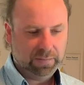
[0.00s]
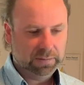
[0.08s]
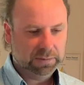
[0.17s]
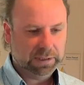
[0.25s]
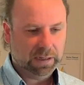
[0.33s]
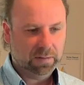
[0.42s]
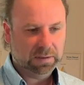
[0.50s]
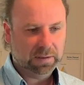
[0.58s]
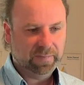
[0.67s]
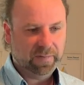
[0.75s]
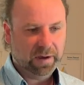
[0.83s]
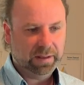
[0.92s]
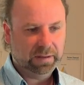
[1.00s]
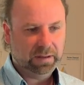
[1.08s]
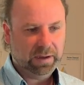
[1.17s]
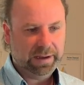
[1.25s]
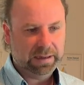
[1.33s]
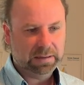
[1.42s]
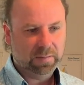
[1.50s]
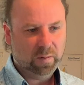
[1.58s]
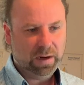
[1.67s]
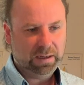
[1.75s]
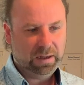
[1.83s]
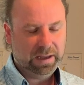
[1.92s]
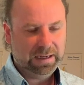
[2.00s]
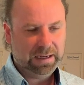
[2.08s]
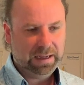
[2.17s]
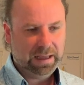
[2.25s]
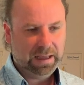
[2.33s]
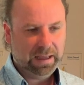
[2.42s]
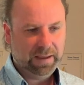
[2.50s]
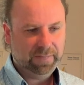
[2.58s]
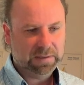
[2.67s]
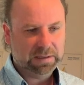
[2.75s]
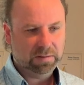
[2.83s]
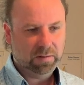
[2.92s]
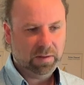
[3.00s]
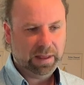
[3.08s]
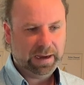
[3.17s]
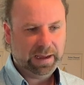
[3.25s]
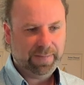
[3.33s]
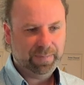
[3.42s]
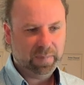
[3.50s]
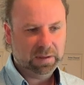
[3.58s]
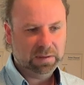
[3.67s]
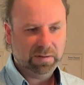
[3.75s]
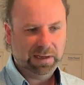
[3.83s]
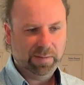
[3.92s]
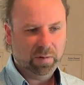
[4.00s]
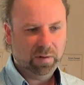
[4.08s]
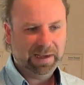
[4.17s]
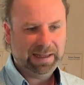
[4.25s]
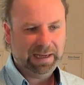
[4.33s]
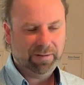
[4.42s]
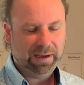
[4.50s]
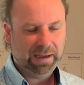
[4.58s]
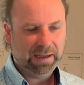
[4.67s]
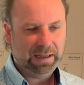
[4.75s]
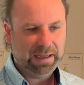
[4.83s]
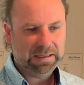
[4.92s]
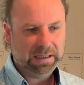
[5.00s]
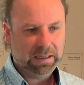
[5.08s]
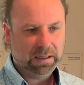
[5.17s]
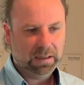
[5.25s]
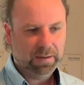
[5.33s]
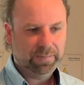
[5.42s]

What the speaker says: Channel some violet light and some white light in there, seal all that up, do any more clearing and cleansing.